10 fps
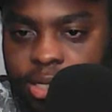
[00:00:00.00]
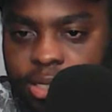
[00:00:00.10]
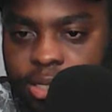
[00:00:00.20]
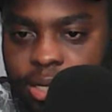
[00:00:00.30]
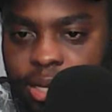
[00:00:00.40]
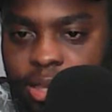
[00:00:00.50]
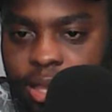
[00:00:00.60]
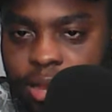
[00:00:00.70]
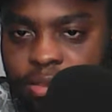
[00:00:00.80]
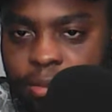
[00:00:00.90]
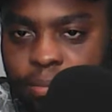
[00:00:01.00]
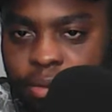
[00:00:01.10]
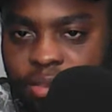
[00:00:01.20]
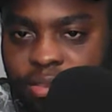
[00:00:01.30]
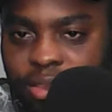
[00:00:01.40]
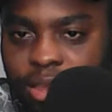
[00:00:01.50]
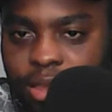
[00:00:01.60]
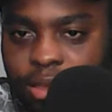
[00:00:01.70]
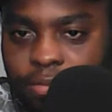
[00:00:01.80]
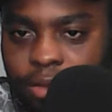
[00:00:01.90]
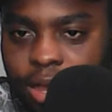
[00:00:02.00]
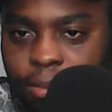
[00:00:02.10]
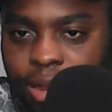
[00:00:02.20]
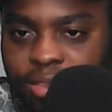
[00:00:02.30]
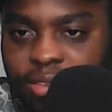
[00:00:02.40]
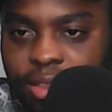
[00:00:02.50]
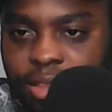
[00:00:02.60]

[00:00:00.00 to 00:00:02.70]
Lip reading: See, that's impressive. Let's seal